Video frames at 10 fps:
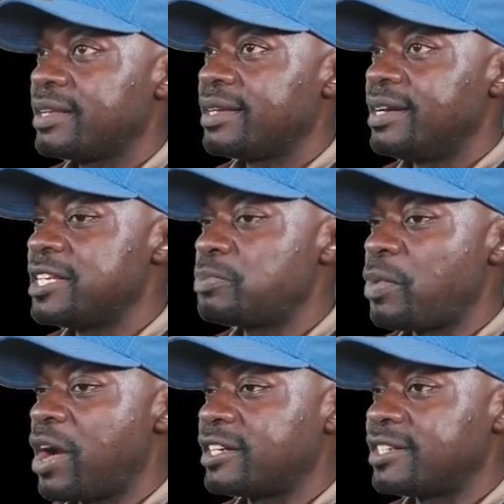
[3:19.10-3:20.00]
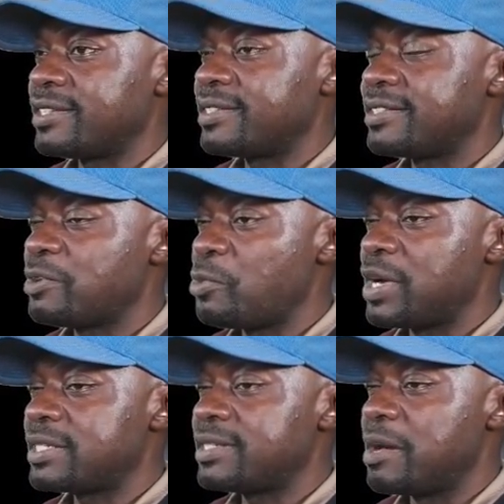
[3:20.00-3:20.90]
Let's practice.
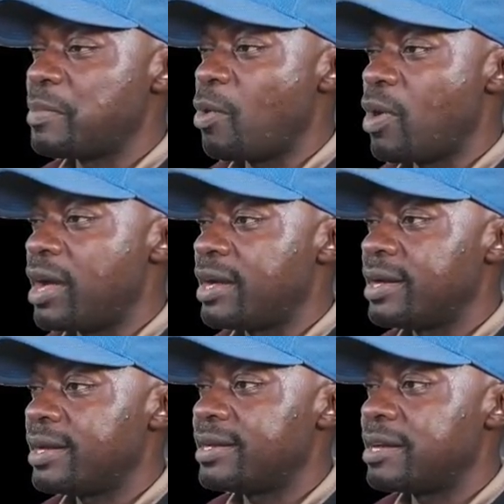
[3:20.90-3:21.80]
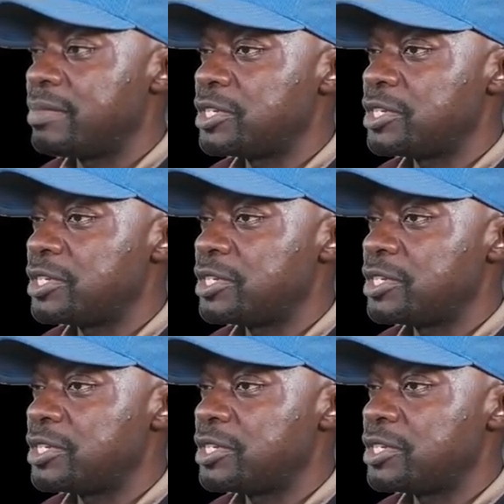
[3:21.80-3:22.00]
What's number one, number